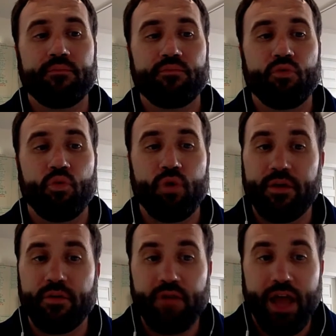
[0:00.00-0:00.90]

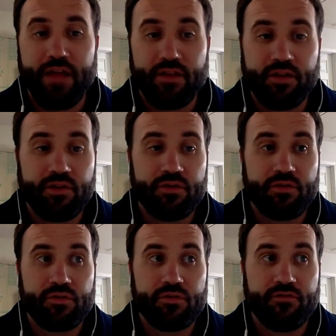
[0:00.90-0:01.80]
We had the
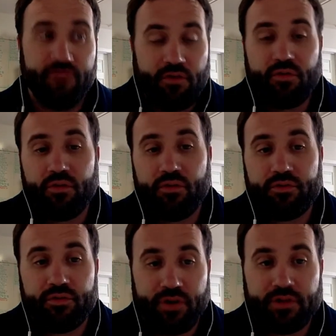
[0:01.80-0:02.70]

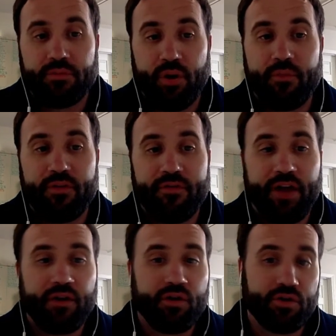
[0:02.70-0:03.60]
federal U.S. Department of
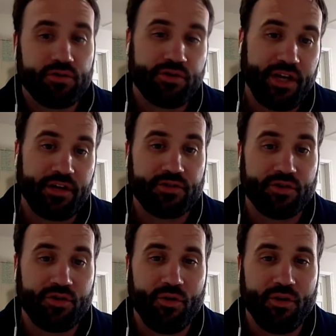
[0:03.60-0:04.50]
Agriculture take us to
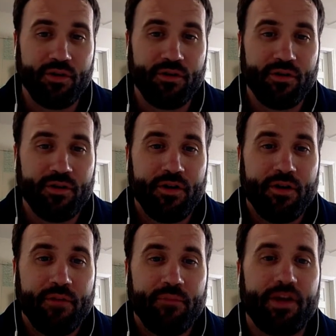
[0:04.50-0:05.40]
court
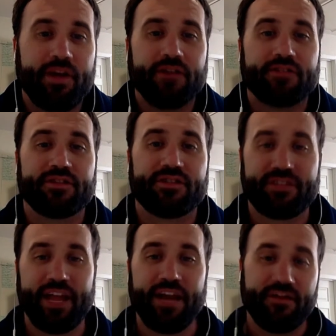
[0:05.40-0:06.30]
because the
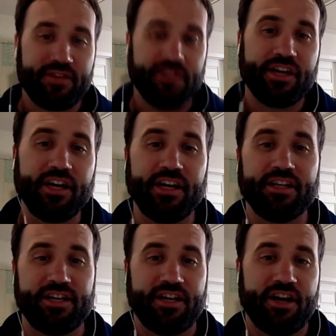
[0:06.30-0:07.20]
state of Kentucky
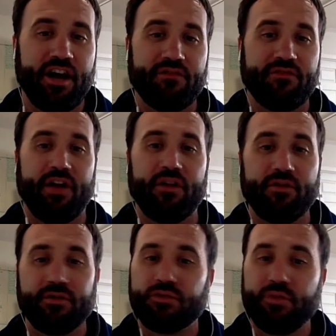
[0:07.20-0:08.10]
did not follow
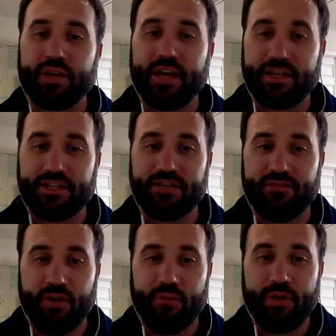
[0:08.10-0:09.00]
the 2018
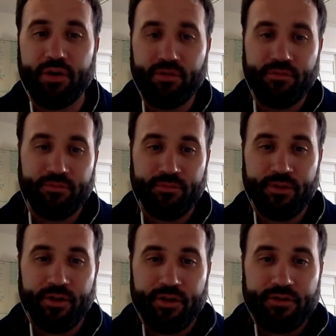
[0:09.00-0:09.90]
Farm Bill.
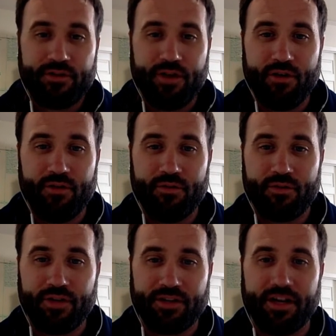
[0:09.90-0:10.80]
So
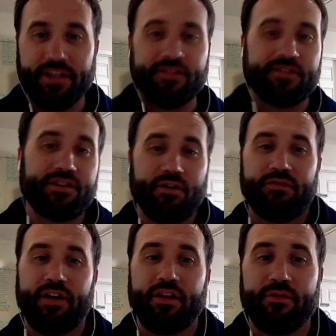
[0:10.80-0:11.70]
Kentucky's still
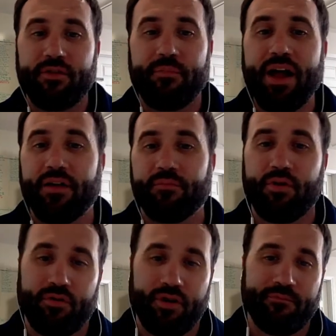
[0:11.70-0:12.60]
following the pilot
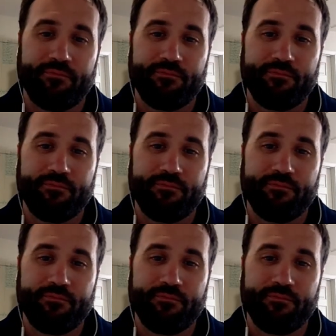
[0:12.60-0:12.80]
program.